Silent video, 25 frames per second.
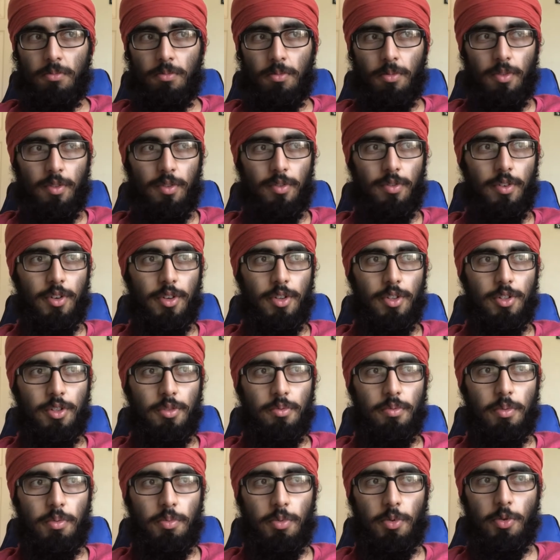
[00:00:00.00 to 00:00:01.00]
referring to
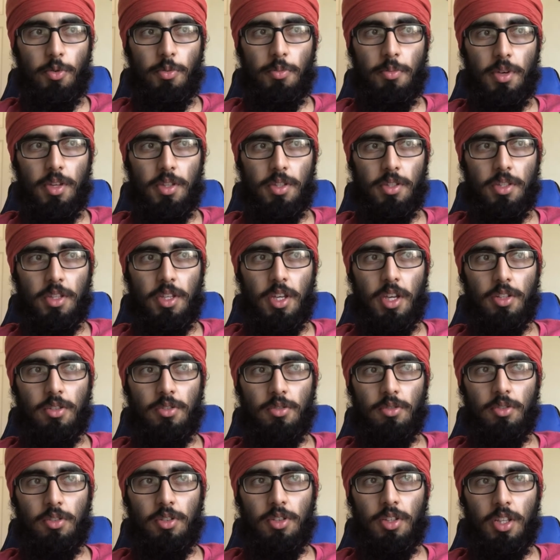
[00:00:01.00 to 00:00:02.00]
people who make the
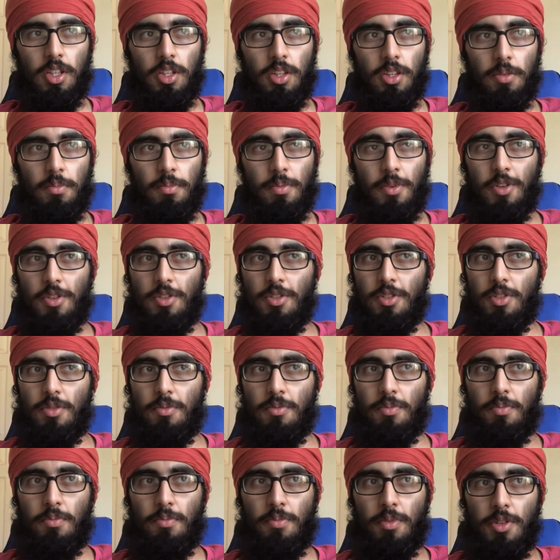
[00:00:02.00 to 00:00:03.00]
schedule, and the
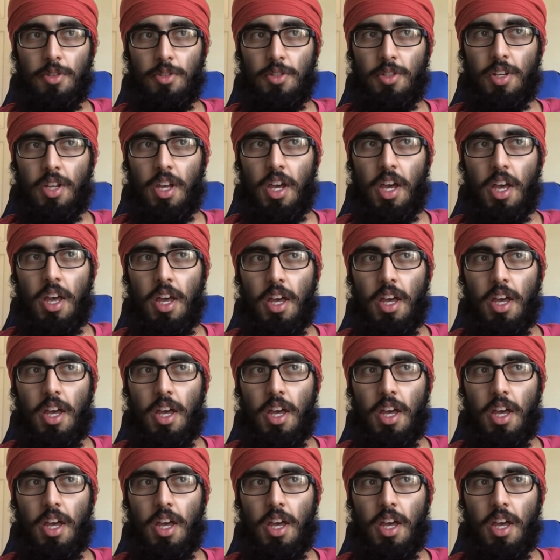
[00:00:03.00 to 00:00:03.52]
person